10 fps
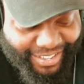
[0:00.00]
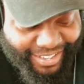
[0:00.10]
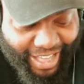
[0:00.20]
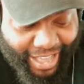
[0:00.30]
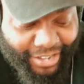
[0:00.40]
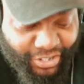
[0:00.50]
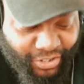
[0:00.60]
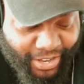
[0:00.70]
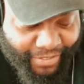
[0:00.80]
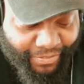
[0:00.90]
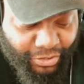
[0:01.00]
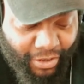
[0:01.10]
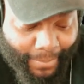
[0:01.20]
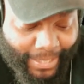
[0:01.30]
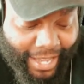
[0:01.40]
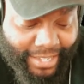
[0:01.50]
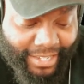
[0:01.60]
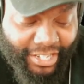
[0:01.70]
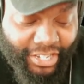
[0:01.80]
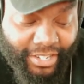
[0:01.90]
I enjoy
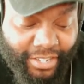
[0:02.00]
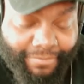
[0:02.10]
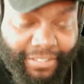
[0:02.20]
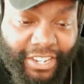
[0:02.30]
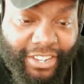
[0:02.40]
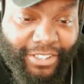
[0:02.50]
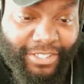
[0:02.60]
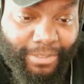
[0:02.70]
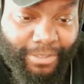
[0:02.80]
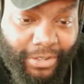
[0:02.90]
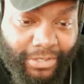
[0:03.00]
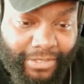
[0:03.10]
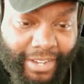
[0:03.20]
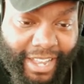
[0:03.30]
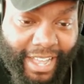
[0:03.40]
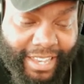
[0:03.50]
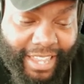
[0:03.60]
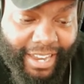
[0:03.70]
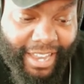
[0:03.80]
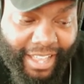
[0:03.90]
dramatization videos the most, where they got
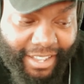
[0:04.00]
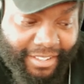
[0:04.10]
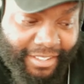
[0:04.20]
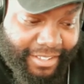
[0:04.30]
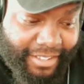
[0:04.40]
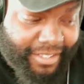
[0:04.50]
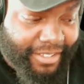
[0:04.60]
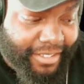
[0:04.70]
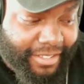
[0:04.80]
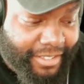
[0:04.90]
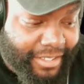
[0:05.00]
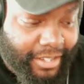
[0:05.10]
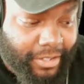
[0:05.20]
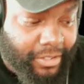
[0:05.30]
like little